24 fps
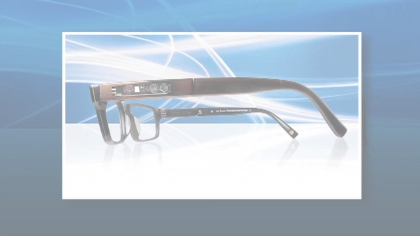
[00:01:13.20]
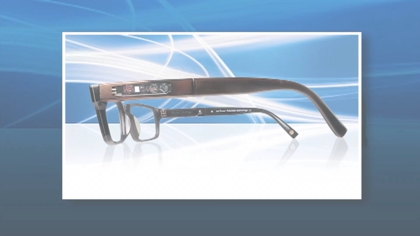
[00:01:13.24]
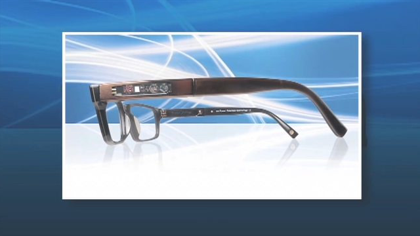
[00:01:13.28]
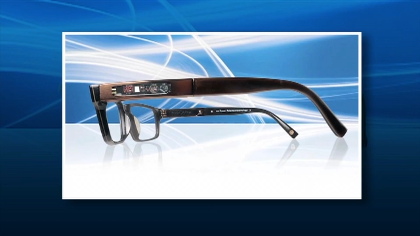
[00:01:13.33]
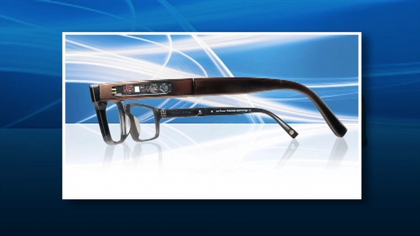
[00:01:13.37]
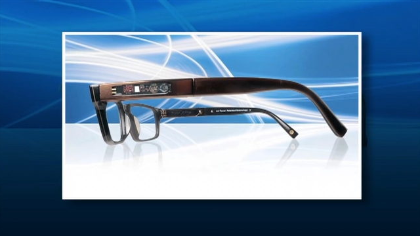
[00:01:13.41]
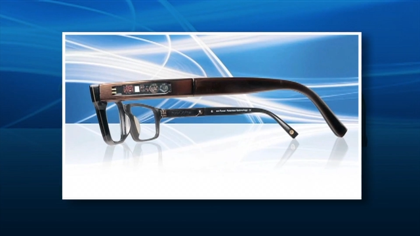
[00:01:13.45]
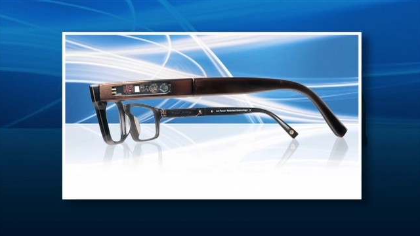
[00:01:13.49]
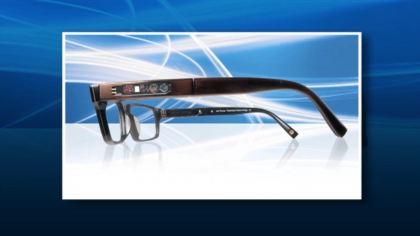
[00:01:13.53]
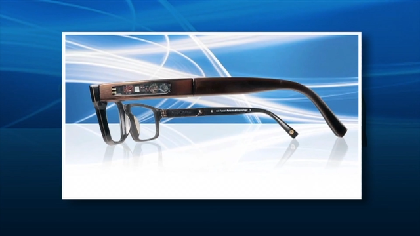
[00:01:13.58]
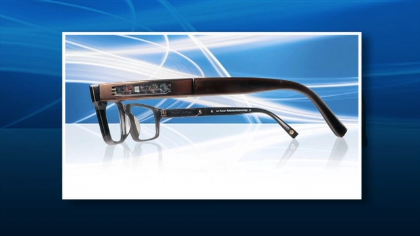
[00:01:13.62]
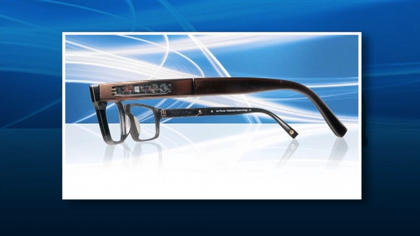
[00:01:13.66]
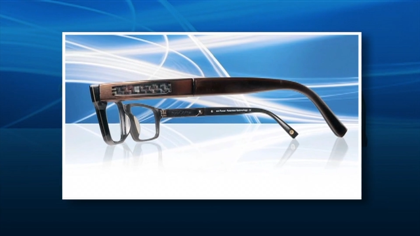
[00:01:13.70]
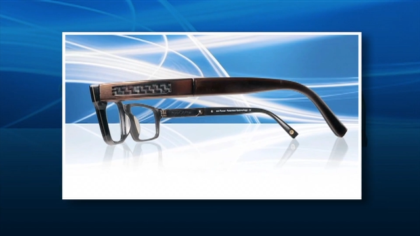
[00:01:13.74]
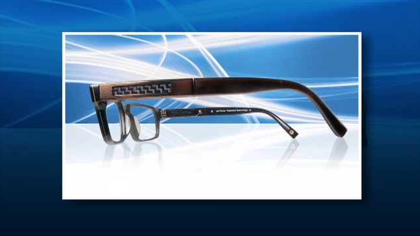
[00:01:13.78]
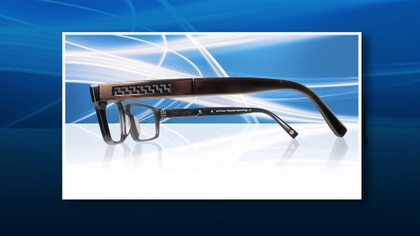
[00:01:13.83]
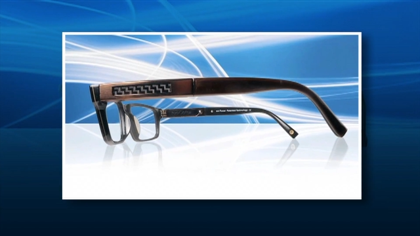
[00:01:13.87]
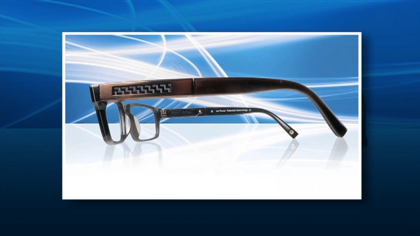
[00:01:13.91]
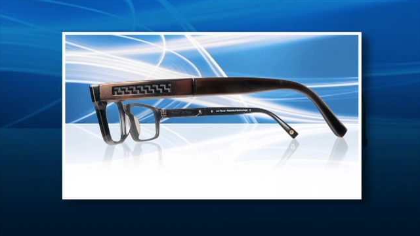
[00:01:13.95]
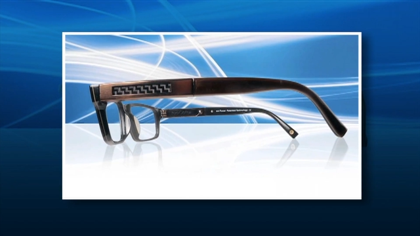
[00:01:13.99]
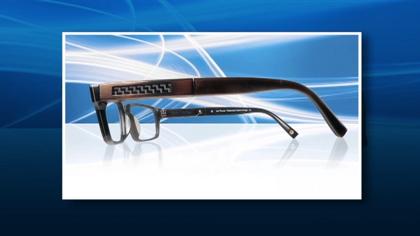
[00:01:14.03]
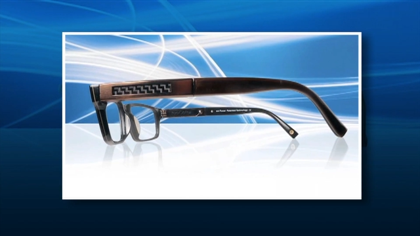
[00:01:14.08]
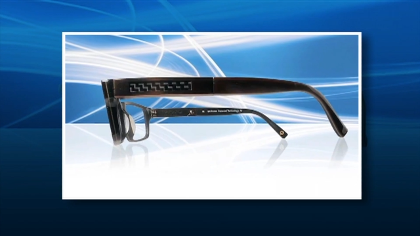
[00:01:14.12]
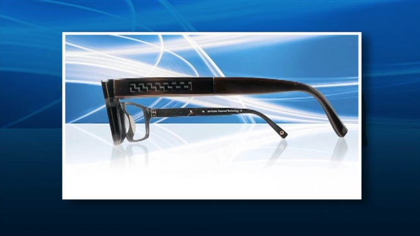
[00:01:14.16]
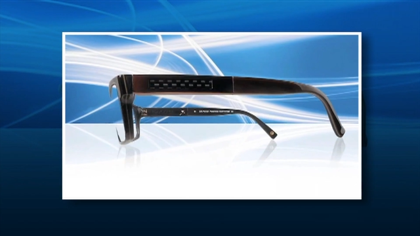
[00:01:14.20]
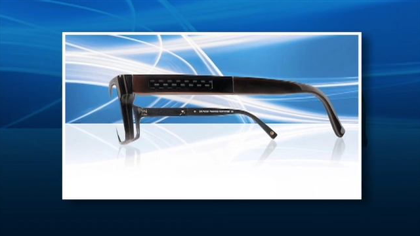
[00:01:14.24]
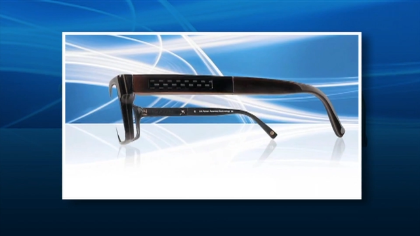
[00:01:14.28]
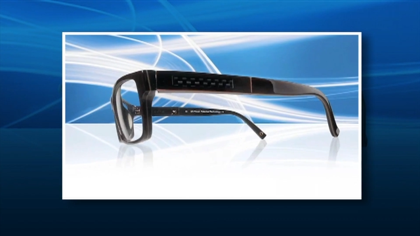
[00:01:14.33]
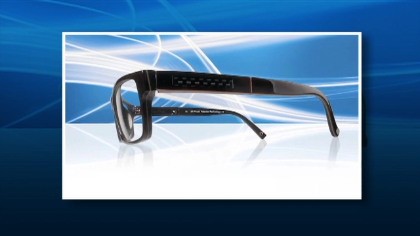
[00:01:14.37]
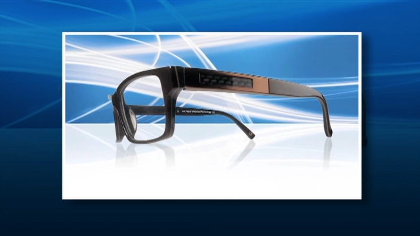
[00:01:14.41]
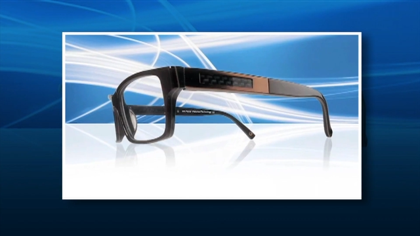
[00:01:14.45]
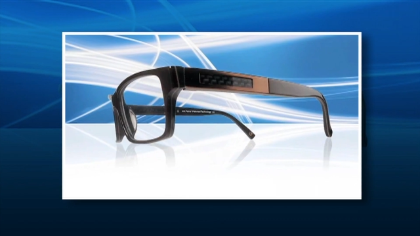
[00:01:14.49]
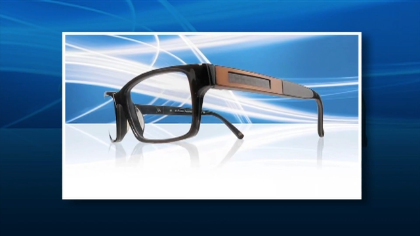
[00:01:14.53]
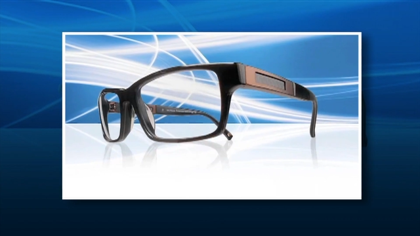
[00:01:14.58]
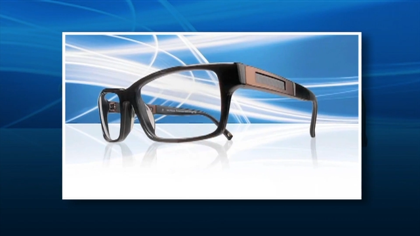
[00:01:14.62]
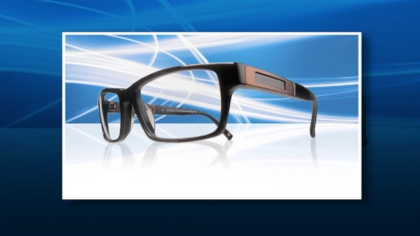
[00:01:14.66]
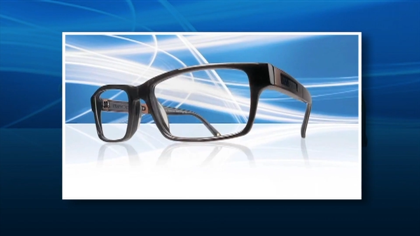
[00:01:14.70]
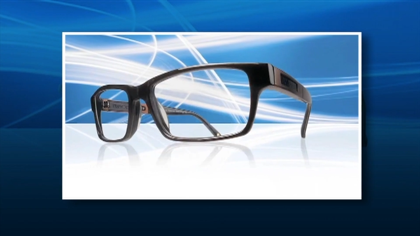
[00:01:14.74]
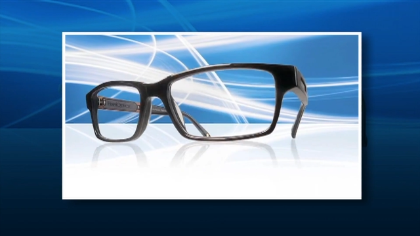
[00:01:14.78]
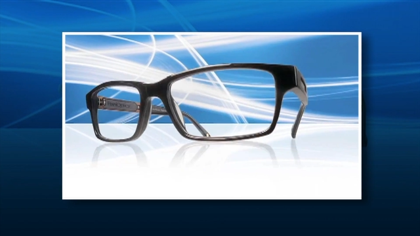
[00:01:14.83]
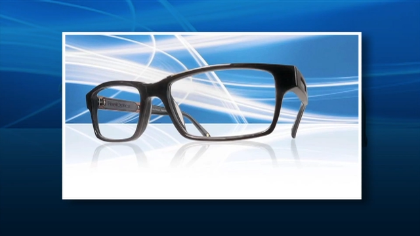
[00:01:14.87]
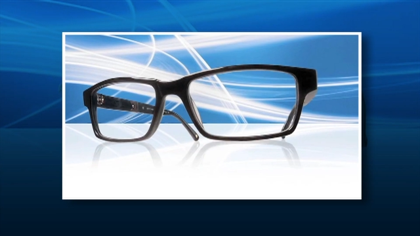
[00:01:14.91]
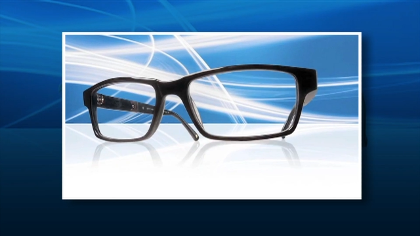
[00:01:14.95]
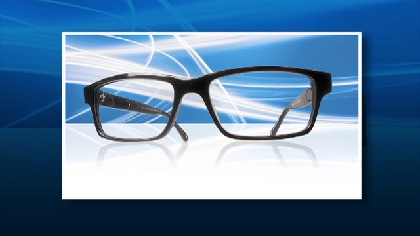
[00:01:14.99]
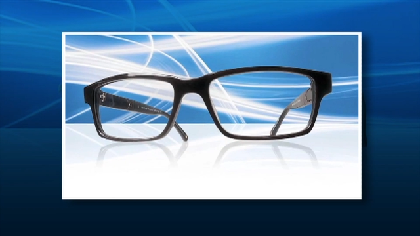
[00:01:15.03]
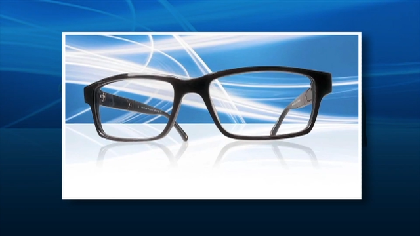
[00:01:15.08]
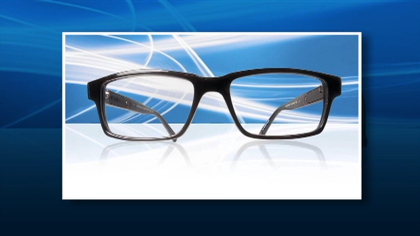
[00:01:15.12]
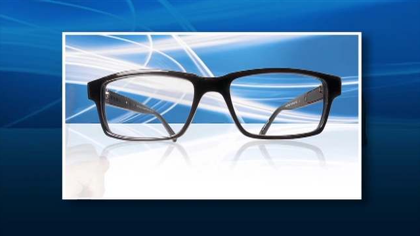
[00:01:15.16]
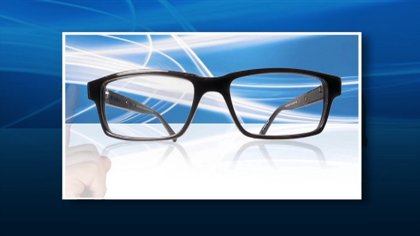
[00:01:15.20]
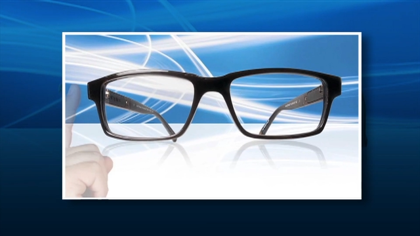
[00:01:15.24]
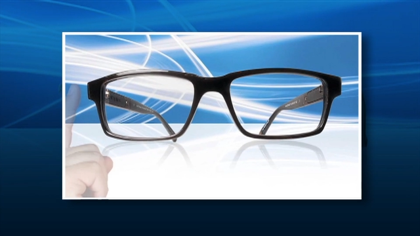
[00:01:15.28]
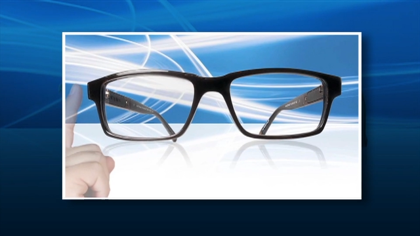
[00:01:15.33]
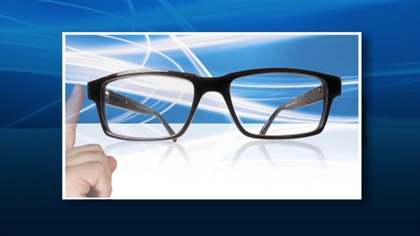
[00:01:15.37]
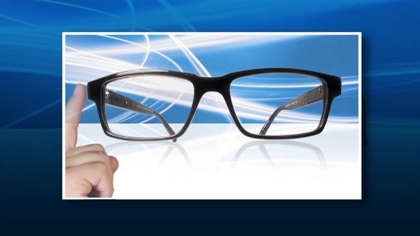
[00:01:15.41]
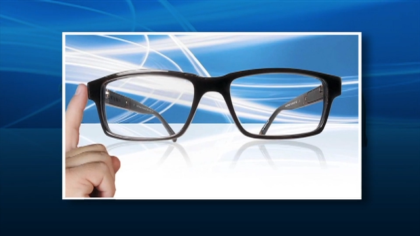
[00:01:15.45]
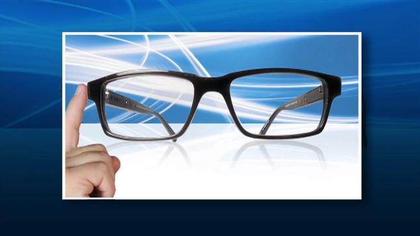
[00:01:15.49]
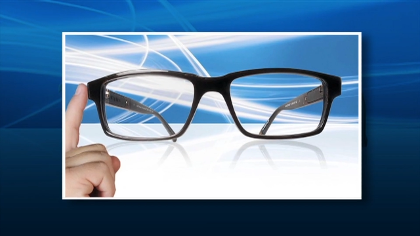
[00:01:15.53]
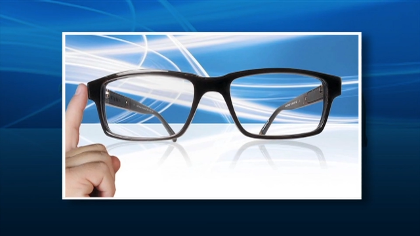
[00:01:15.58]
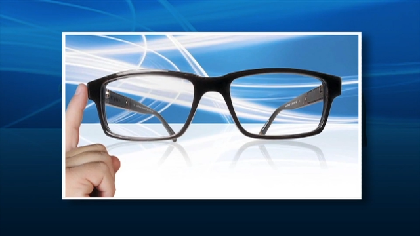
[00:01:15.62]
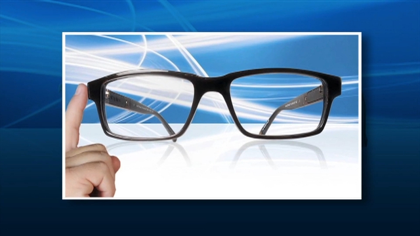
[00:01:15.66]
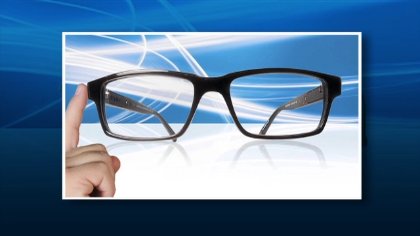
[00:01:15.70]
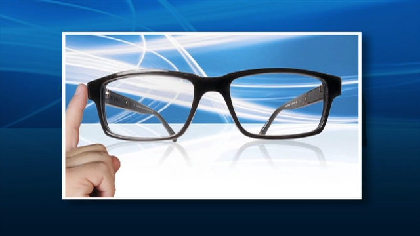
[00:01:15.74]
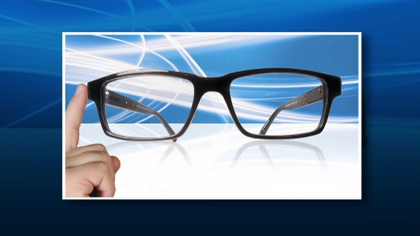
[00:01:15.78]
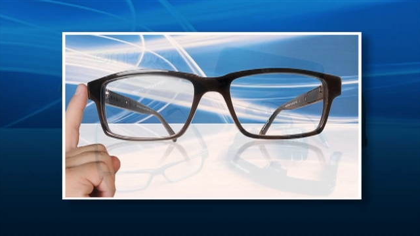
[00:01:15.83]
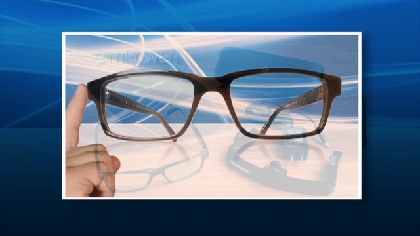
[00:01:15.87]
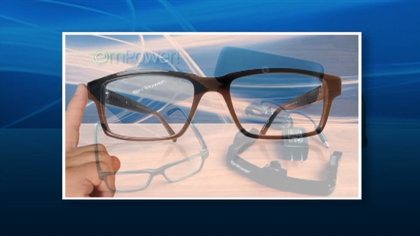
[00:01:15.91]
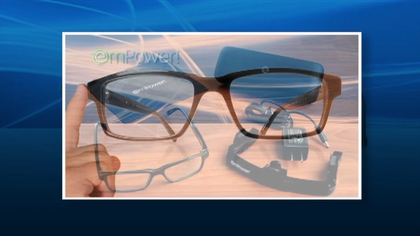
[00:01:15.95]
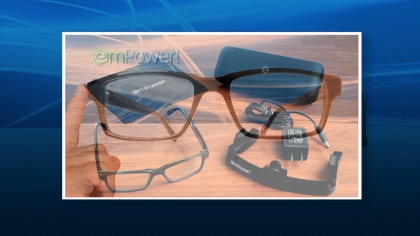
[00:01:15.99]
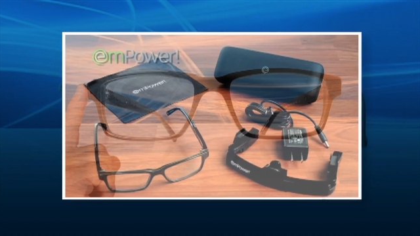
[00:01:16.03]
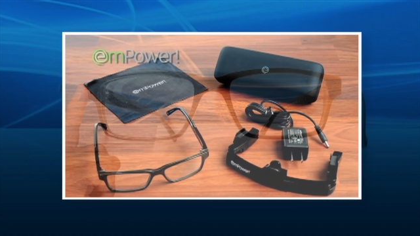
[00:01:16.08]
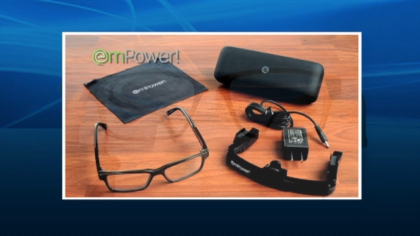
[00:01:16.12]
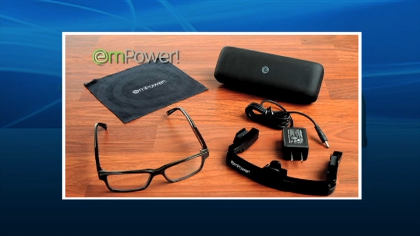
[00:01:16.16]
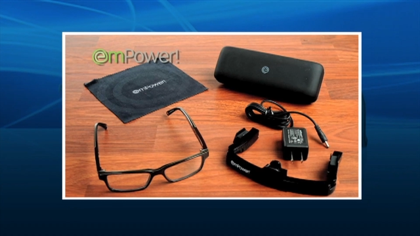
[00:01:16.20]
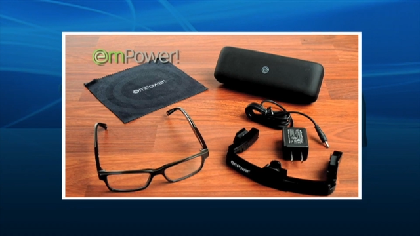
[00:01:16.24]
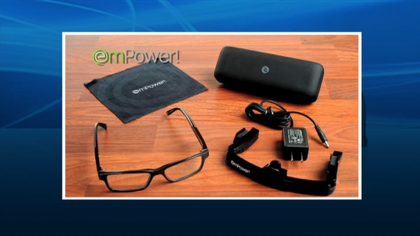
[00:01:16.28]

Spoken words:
Nobody's mouth can be seen.